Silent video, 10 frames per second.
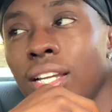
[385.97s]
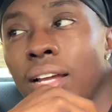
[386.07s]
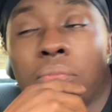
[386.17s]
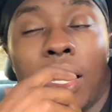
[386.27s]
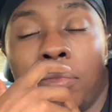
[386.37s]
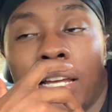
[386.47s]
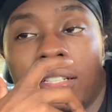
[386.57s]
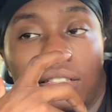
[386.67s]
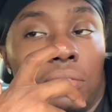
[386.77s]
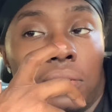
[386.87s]
I, am
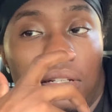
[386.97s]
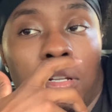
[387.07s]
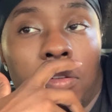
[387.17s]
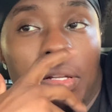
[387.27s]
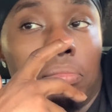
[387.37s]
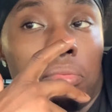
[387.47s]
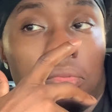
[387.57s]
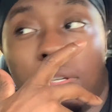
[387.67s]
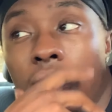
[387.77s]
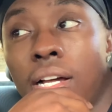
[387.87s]
liking shit now
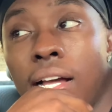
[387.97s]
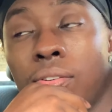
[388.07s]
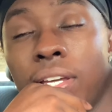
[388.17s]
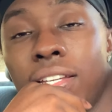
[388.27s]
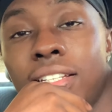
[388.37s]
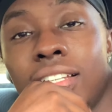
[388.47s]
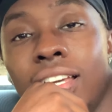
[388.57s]
hey,